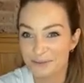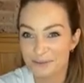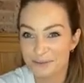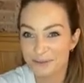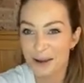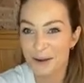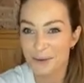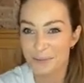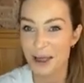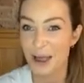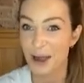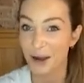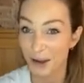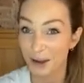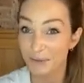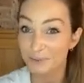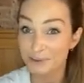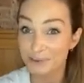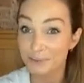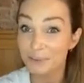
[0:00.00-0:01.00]
felt a bit
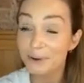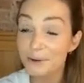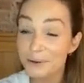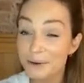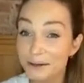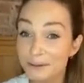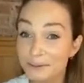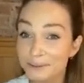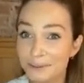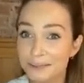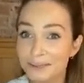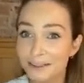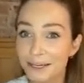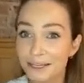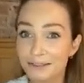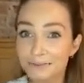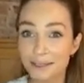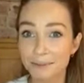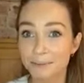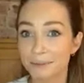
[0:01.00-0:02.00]
uncomfortable when I was with her.
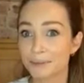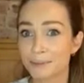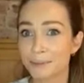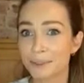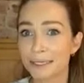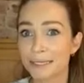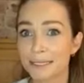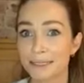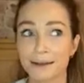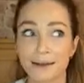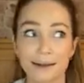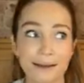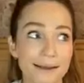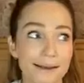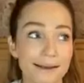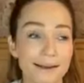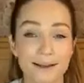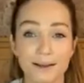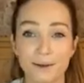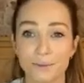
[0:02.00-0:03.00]
I felt a bit weird, like,
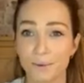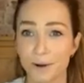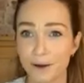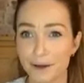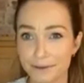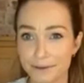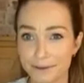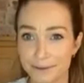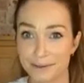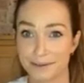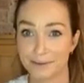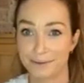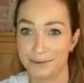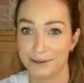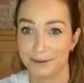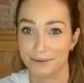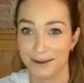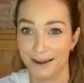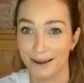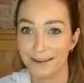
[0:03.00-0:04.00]
why are you telling me
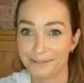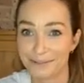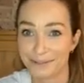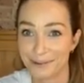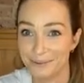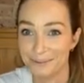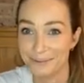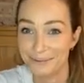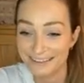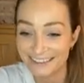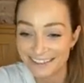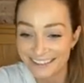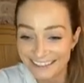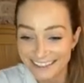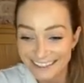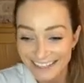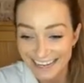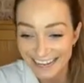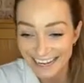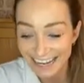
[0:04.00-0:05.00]
you love
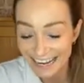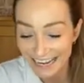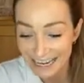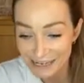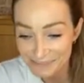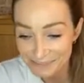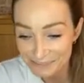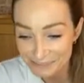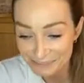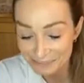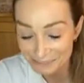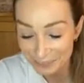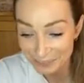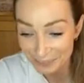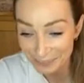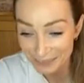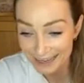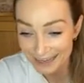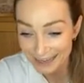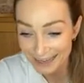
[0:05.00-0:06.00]

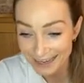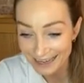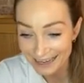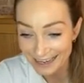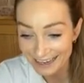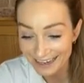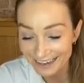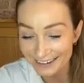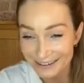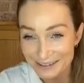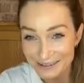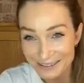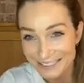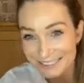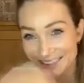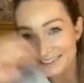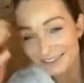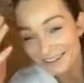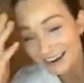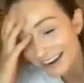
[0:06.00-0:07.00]
them? Which
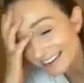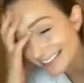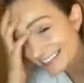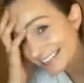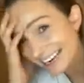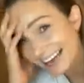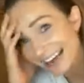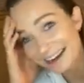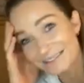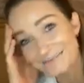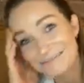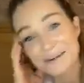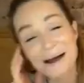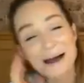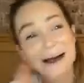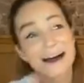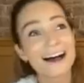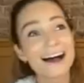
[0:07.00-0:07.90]
is crazy now, but